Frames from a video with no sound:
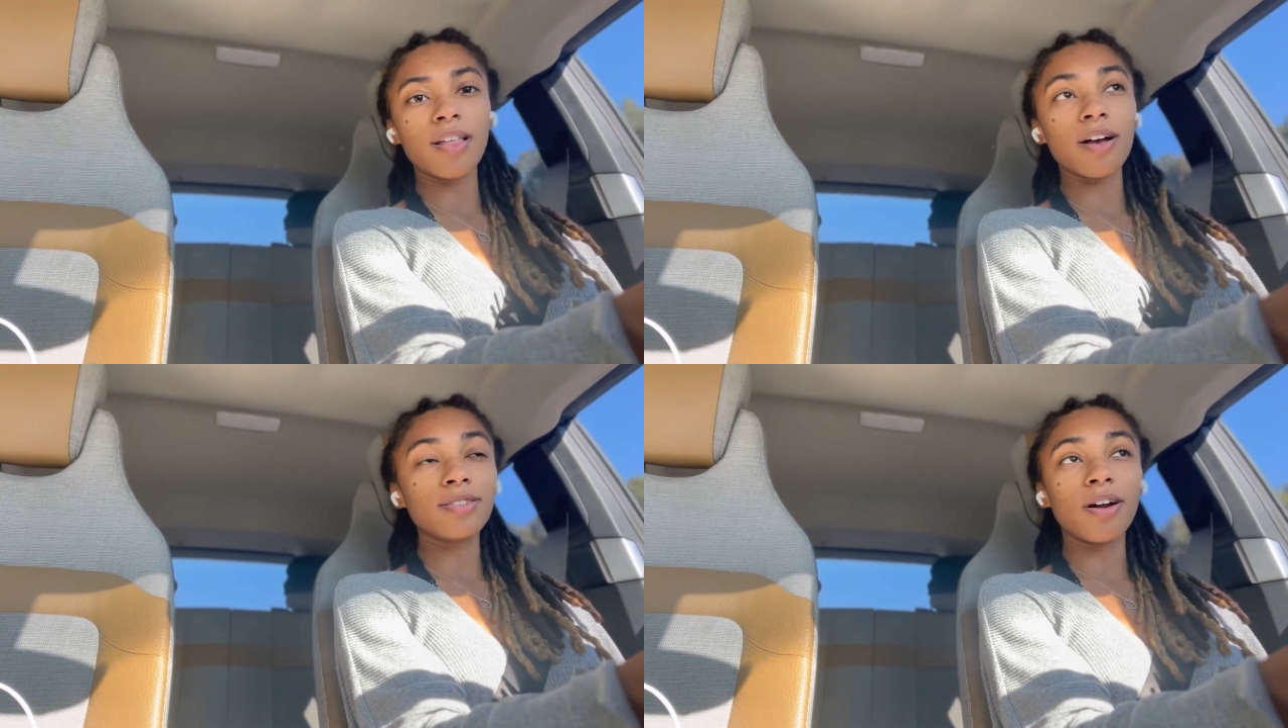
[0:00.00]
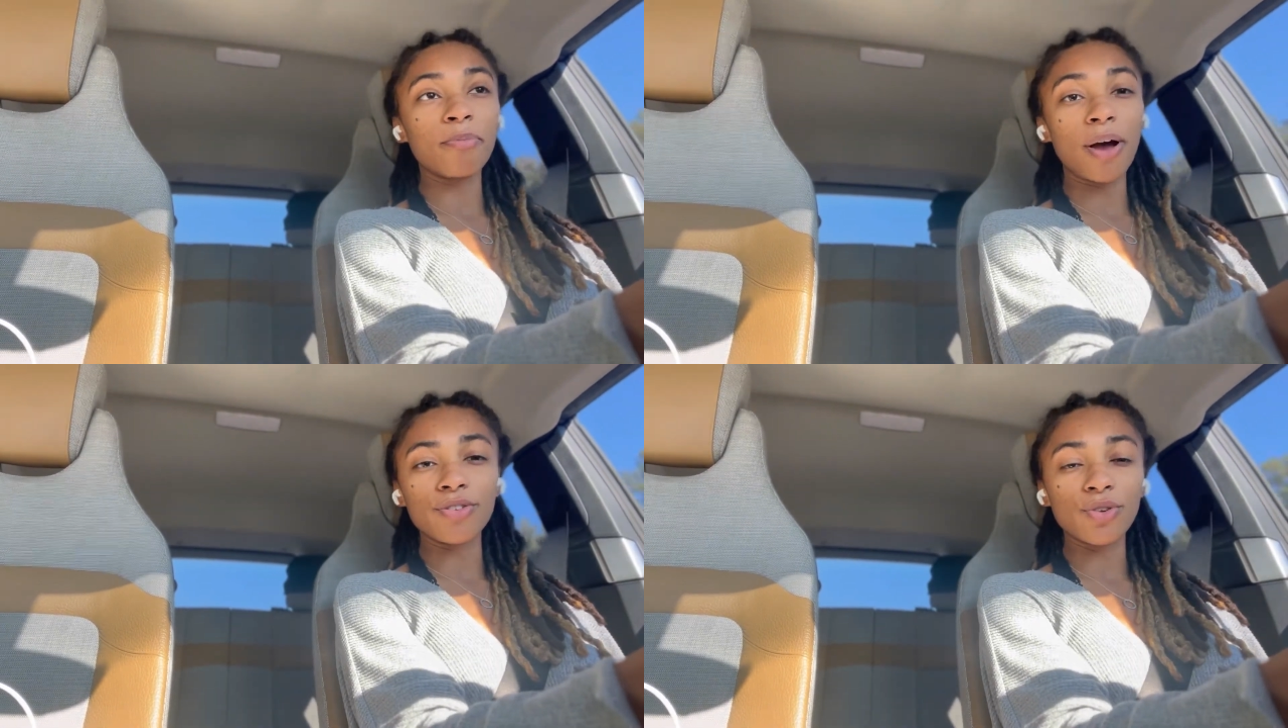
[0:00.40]
Locks are
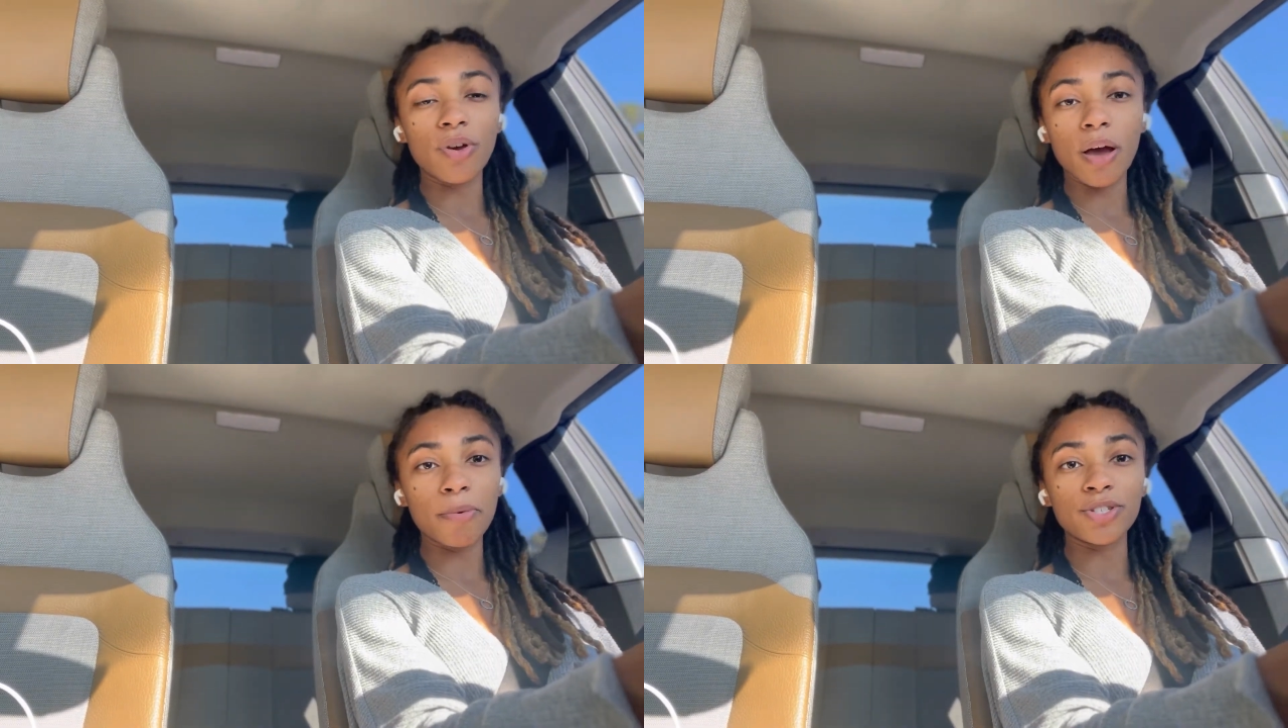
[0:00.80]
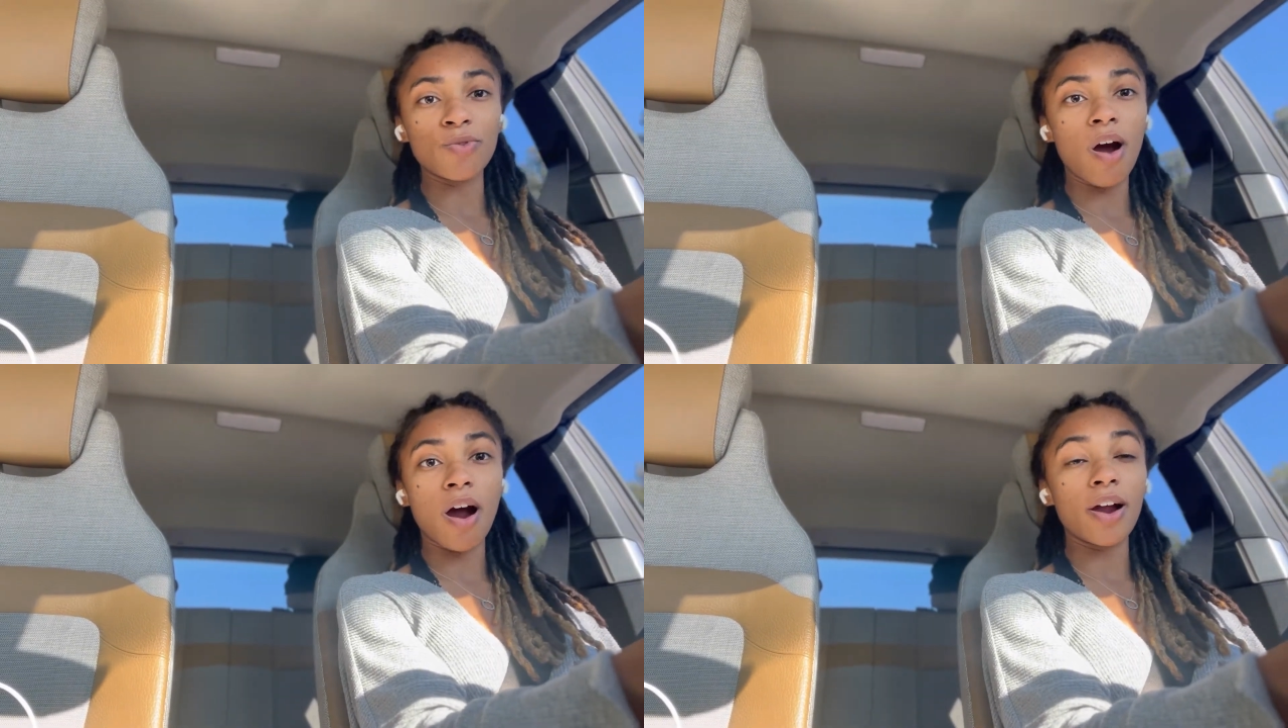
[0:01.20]
about showing up as
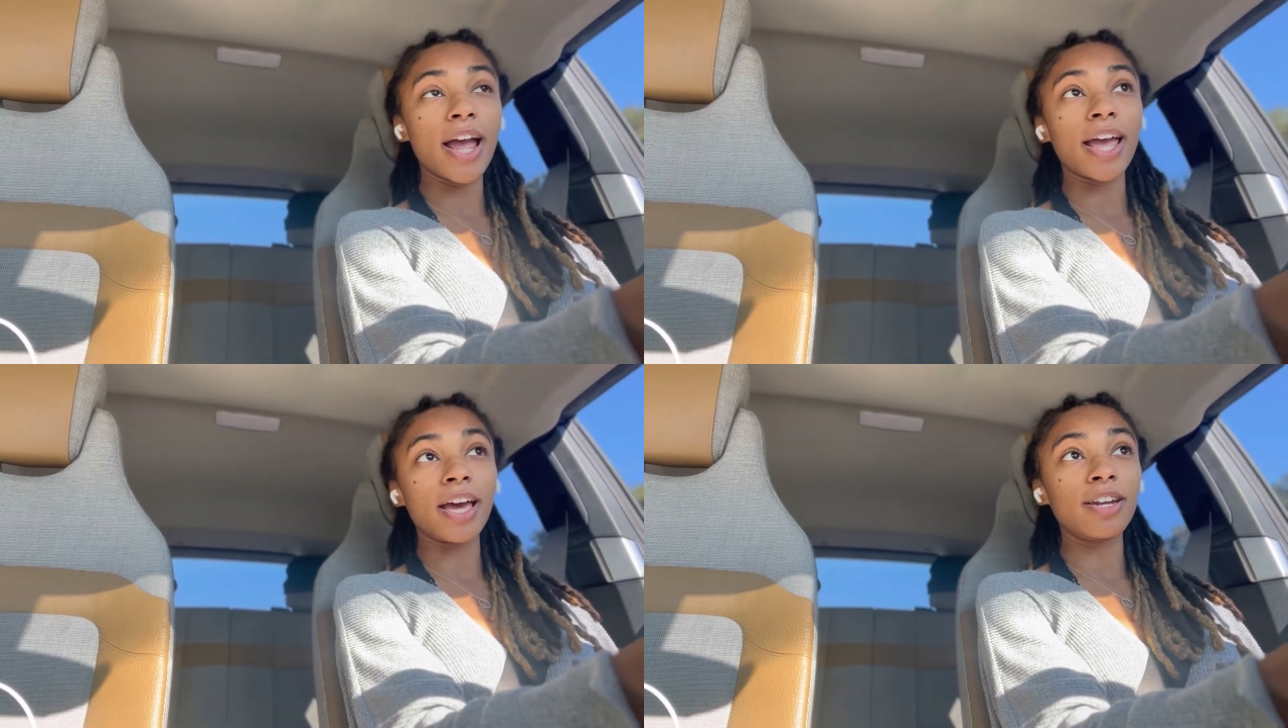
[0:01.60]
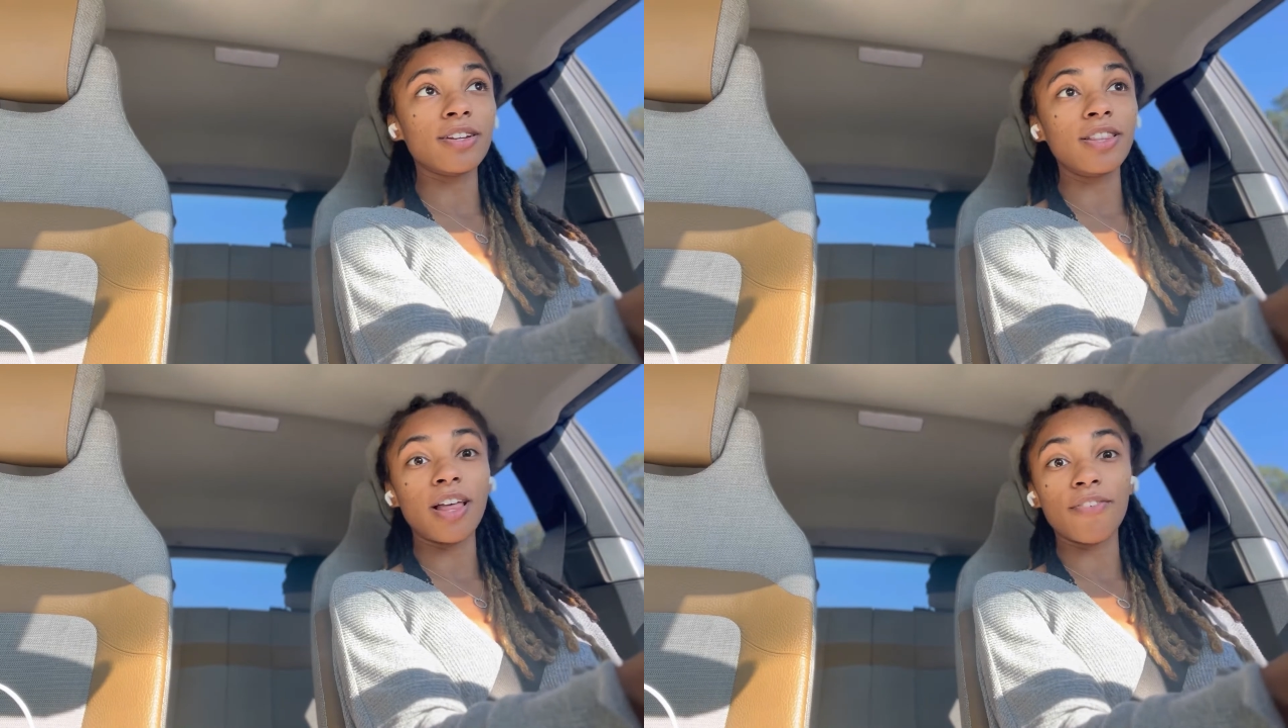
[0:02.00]
you are
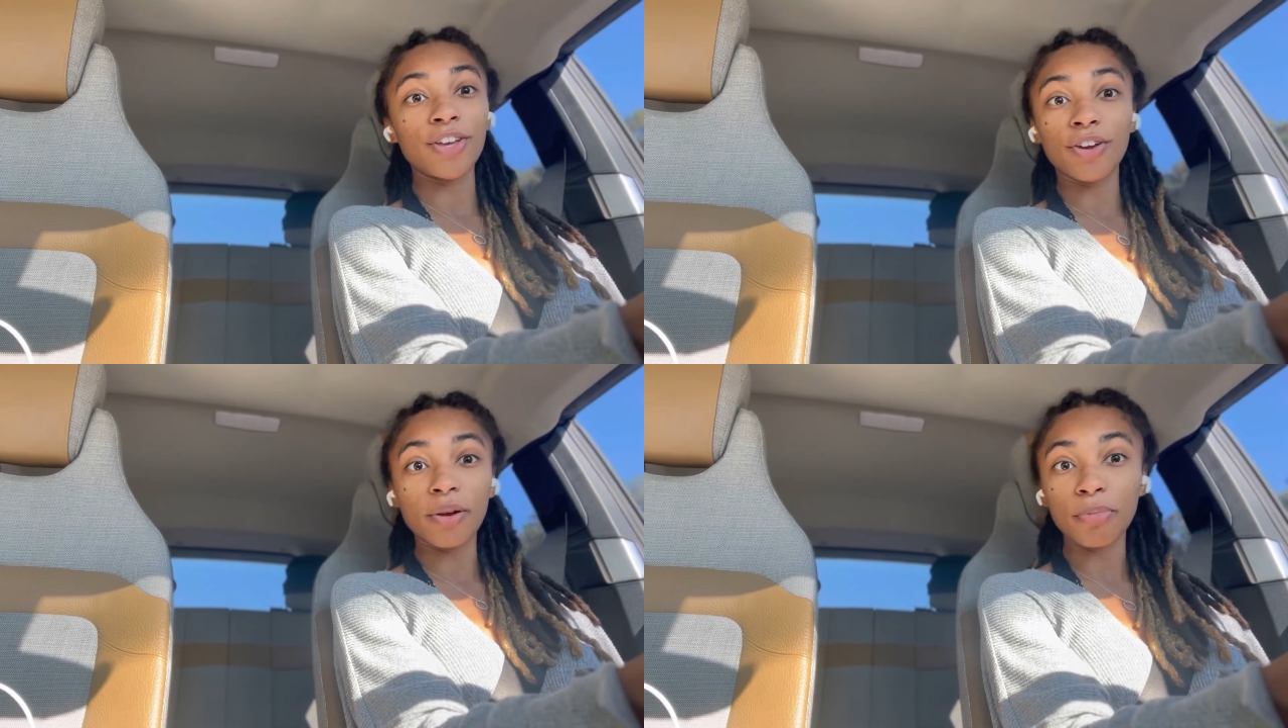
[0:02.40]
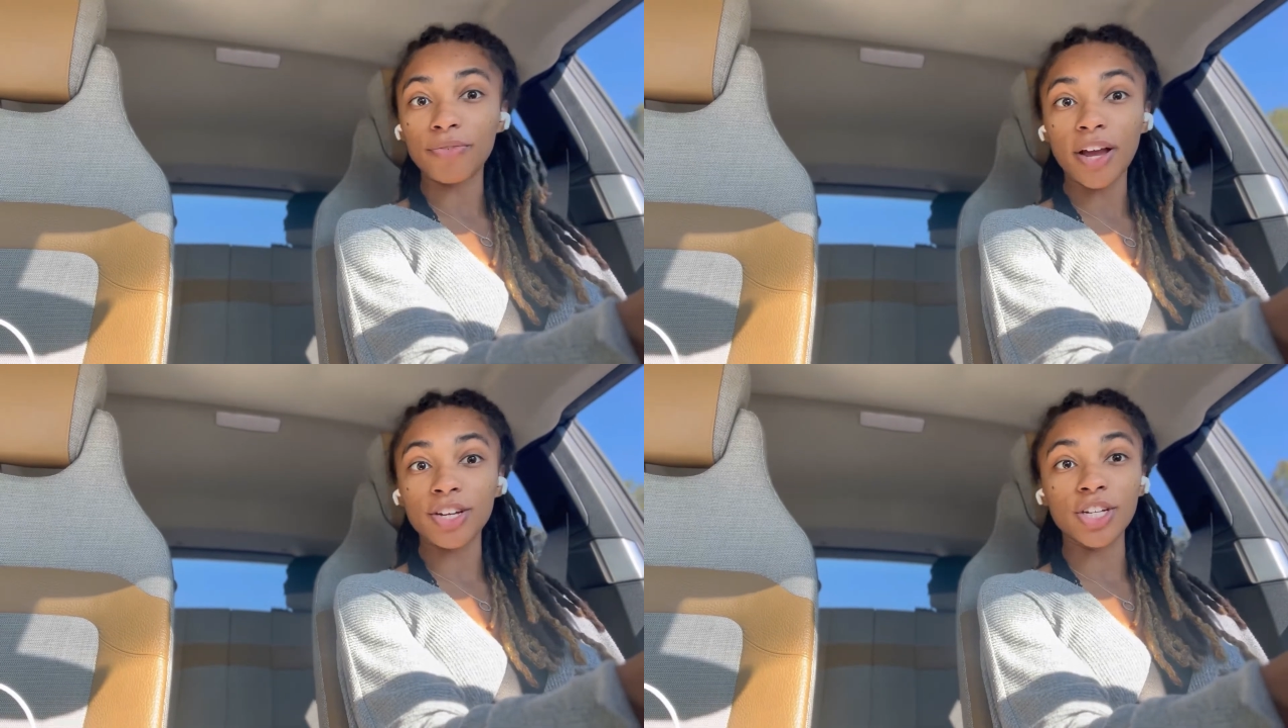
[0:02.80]
and loving your
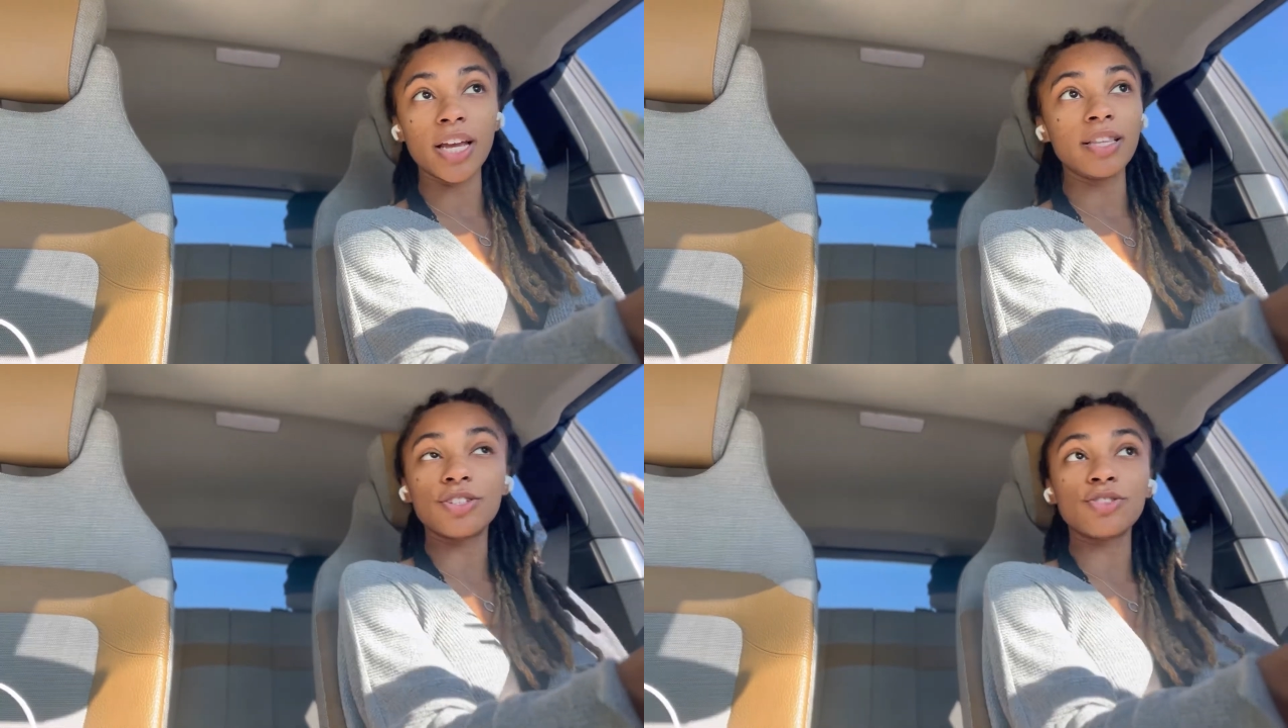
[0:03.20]
imperfections.